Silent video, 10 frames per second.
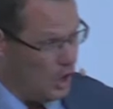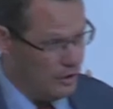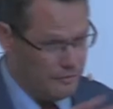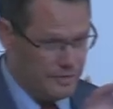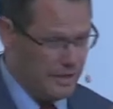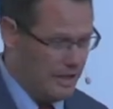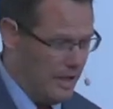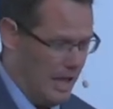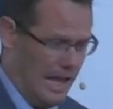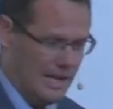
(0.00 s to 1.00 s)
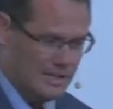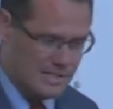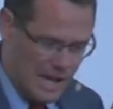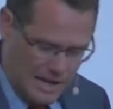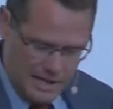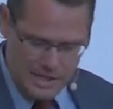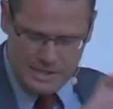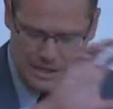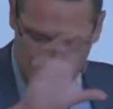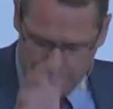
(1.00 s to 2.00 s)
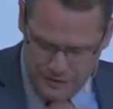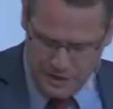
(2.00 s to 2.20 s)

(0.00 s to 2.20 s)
all of the anxieties and